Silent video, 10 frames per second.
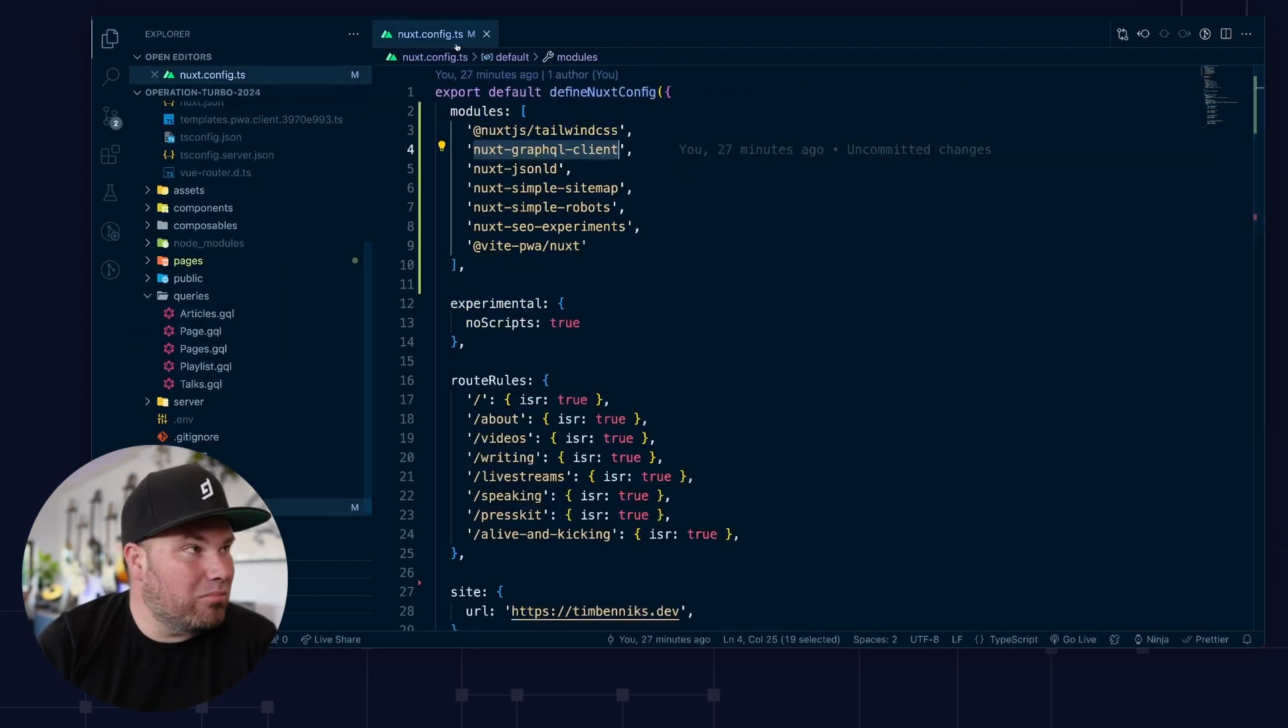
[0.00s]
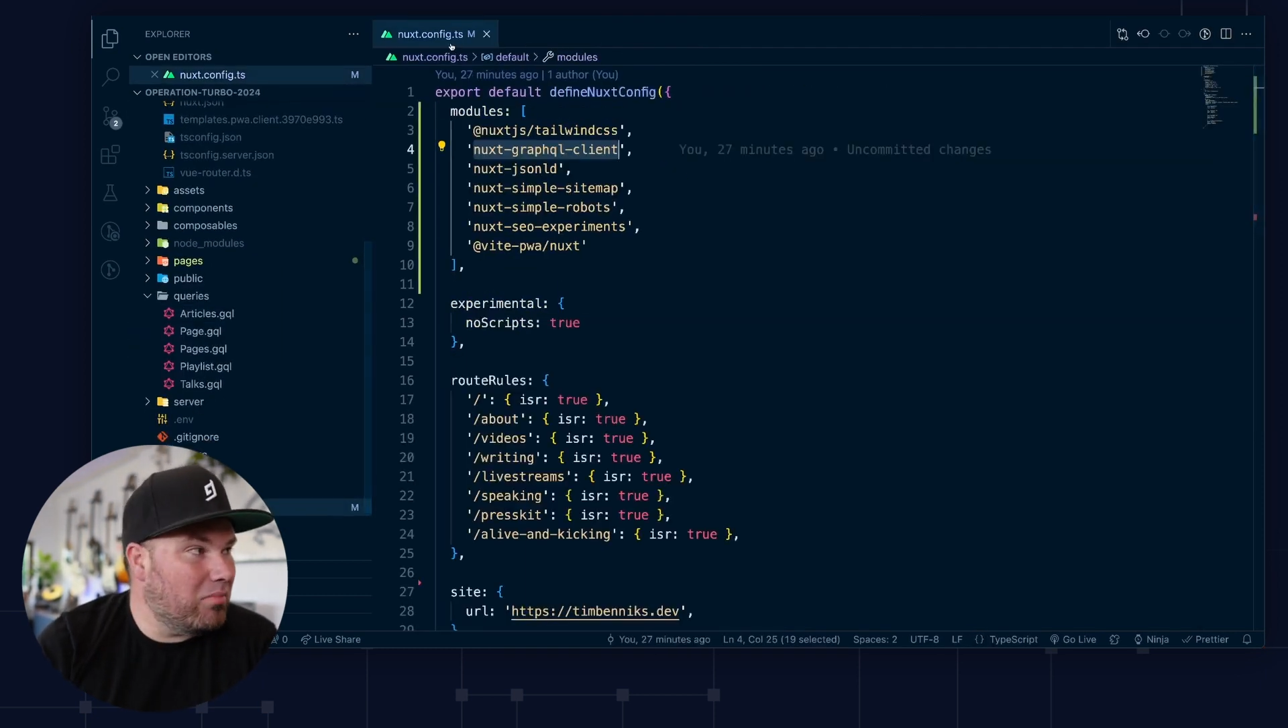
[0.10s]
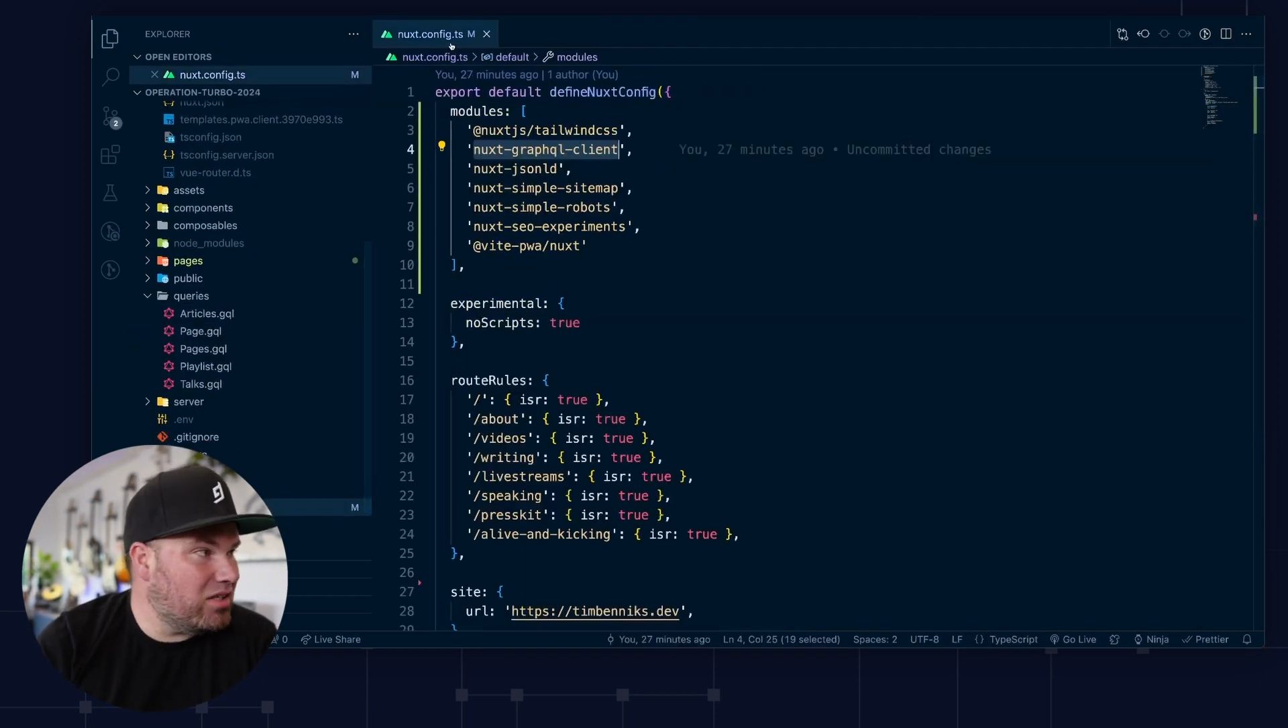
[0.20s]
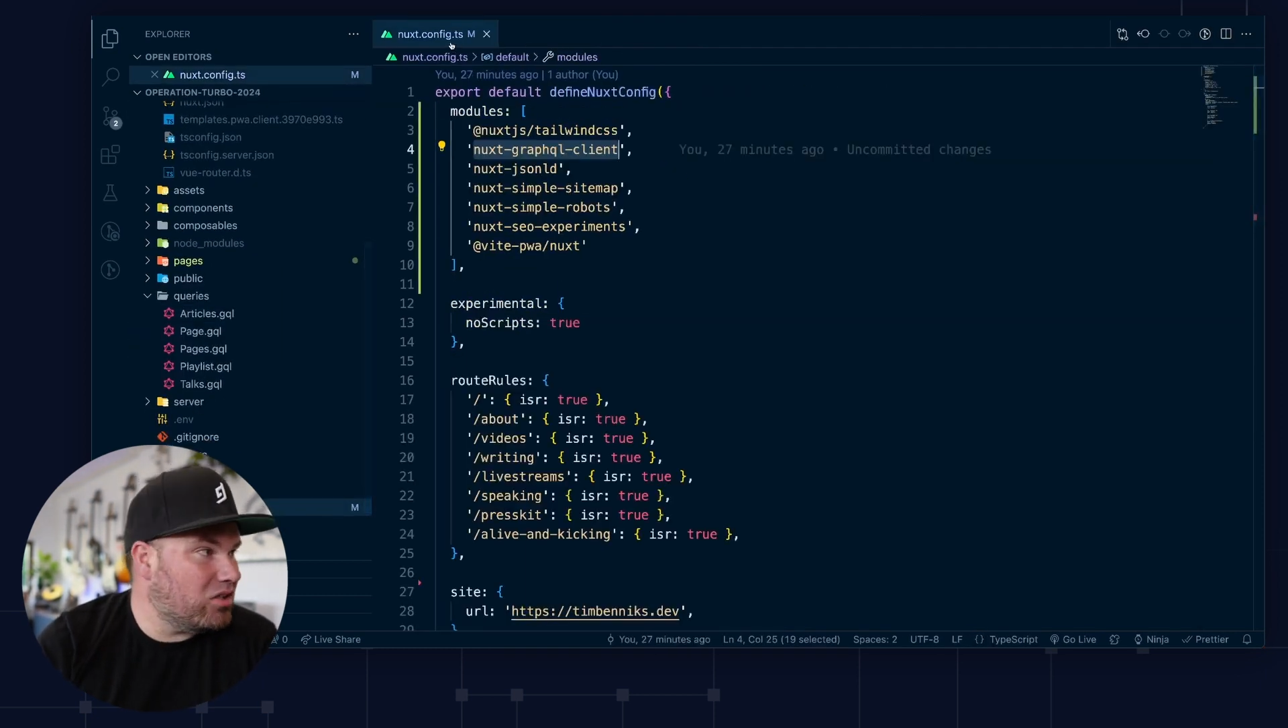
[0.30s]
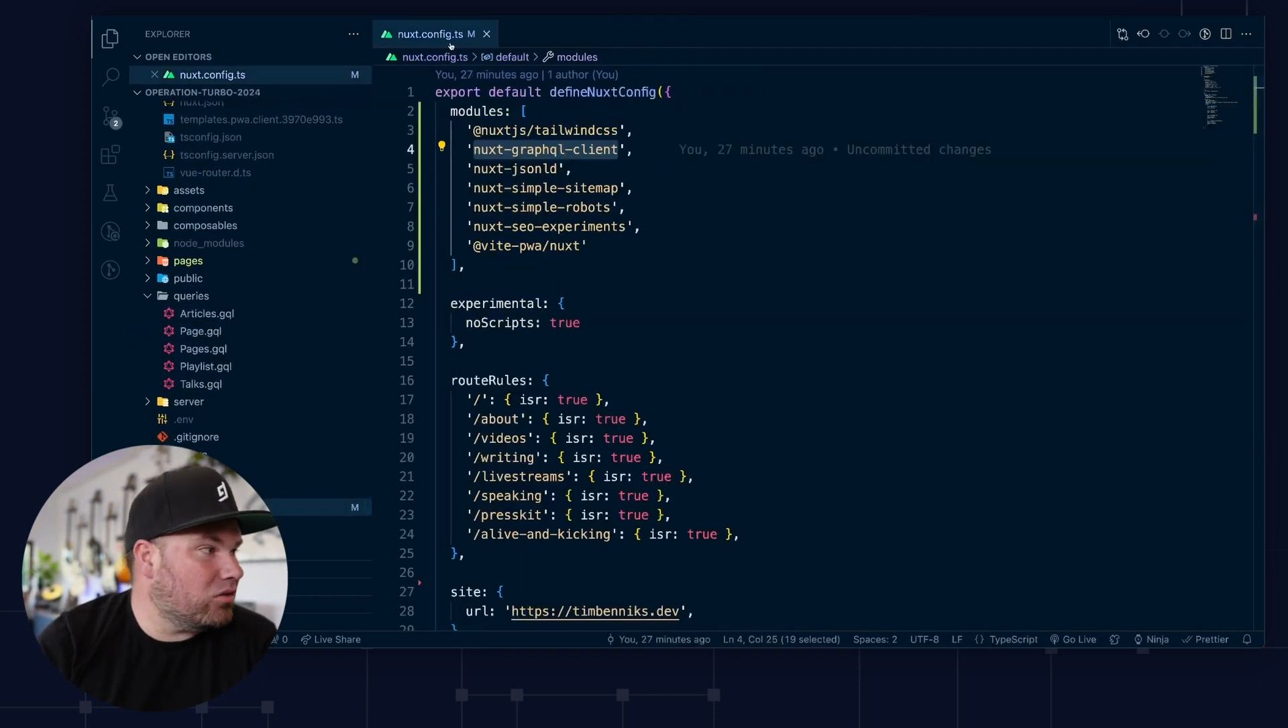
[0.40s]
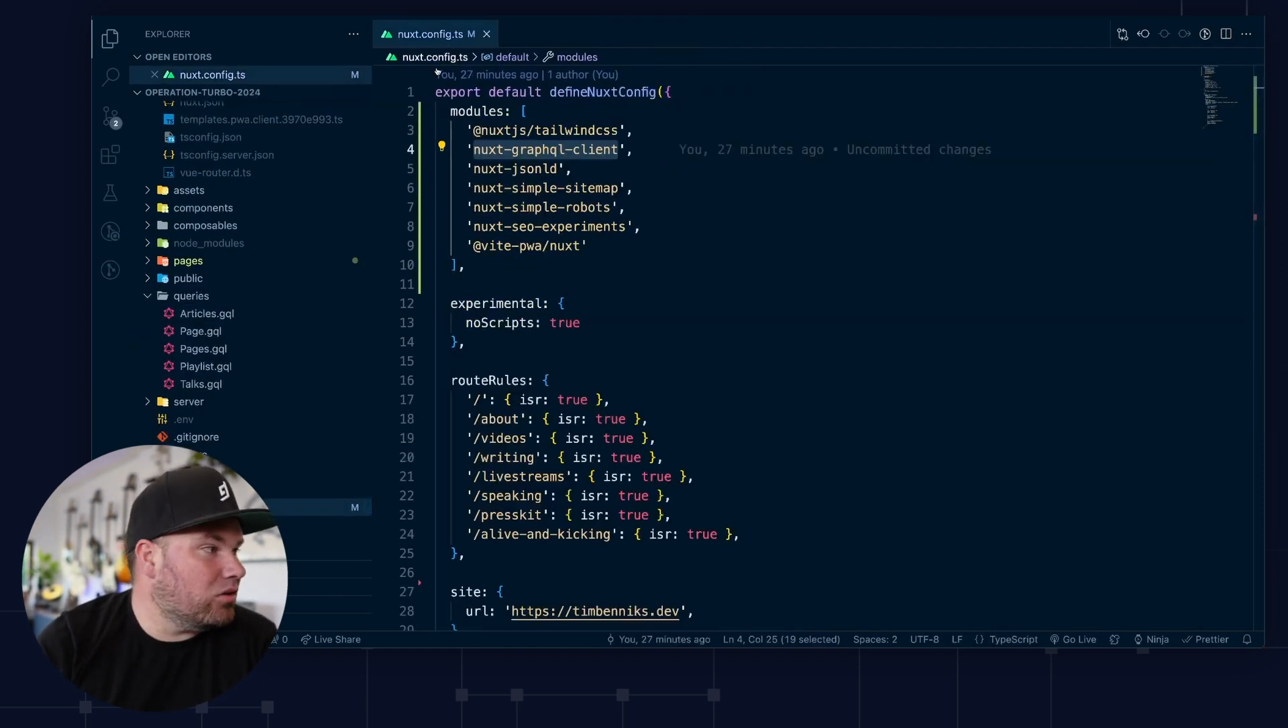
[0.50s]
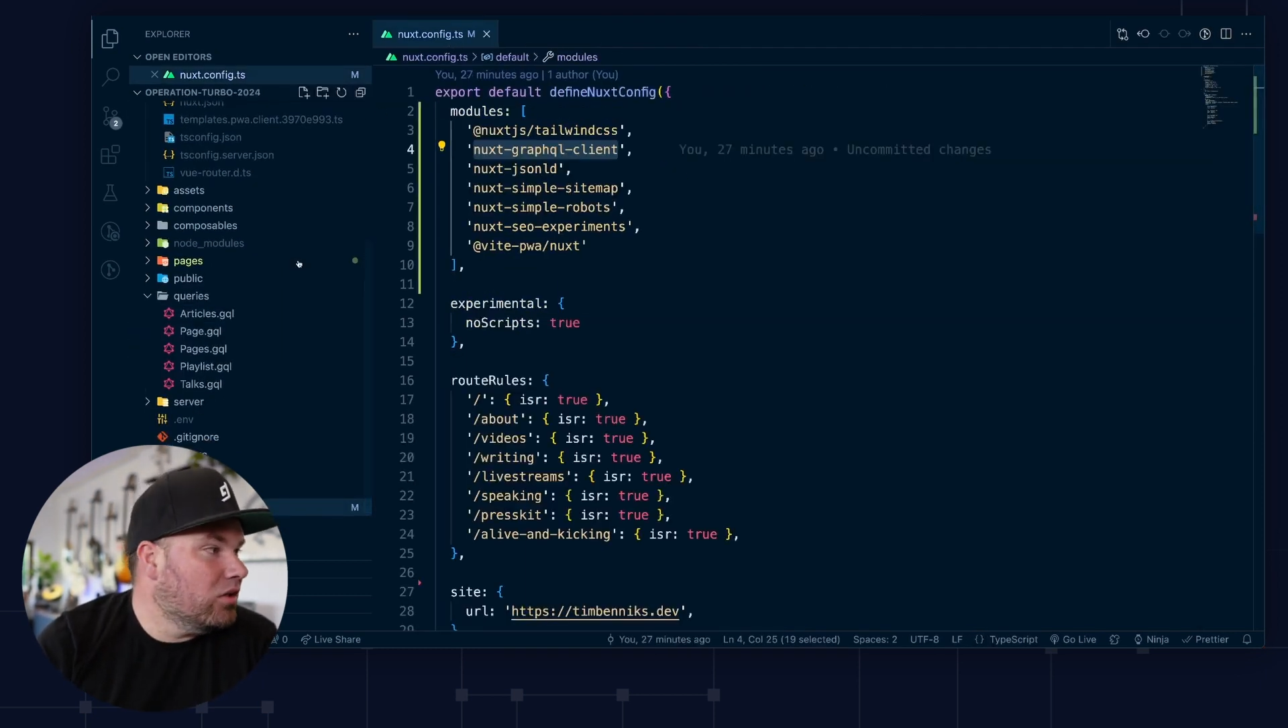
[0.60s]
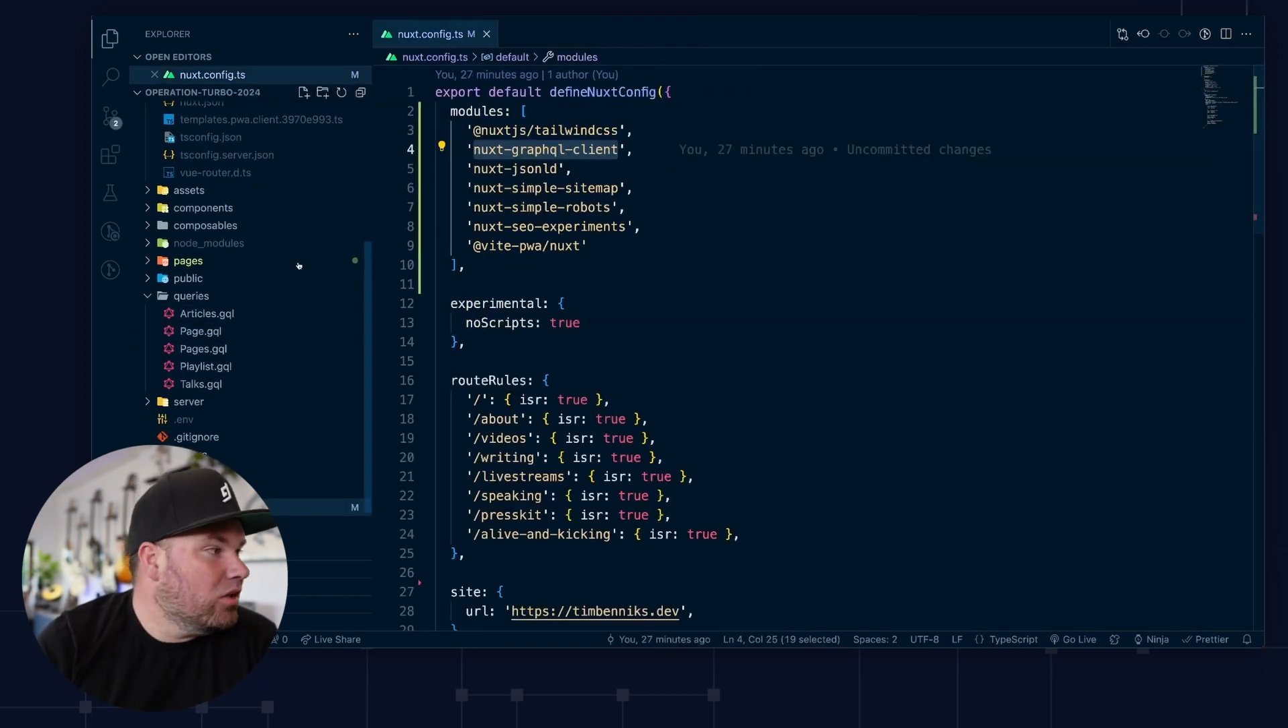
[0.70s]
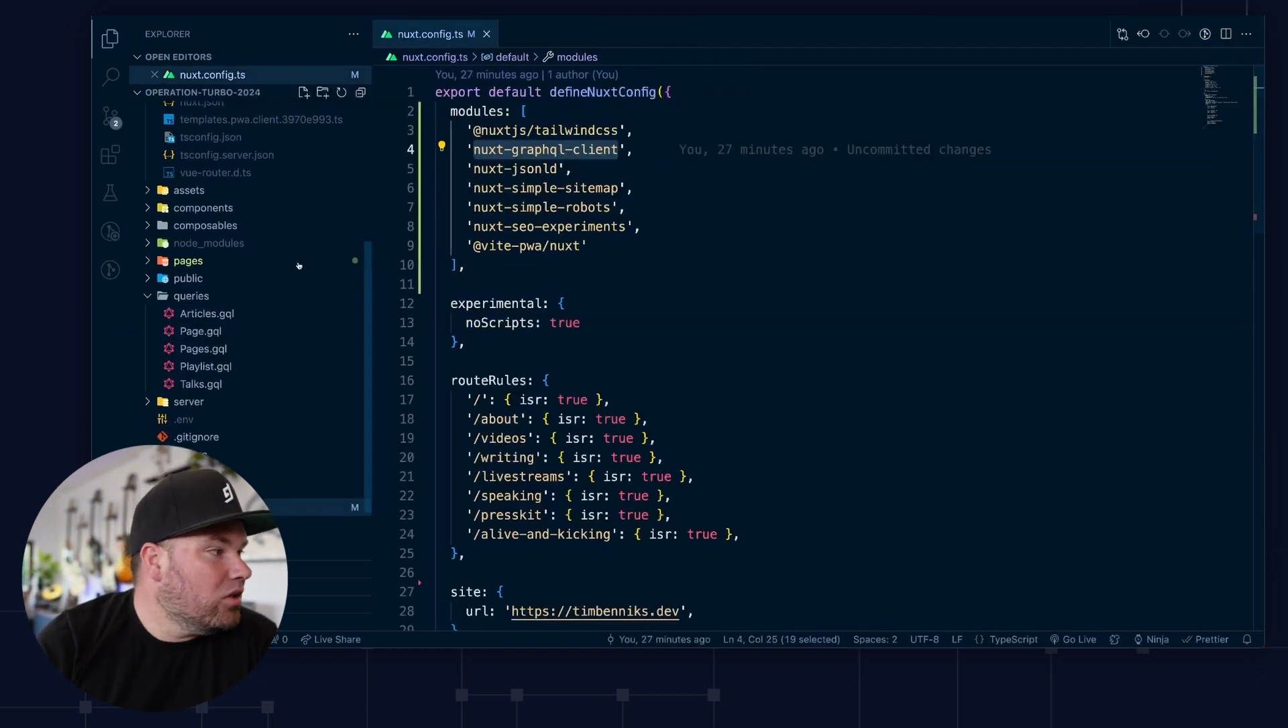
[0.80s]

and magical.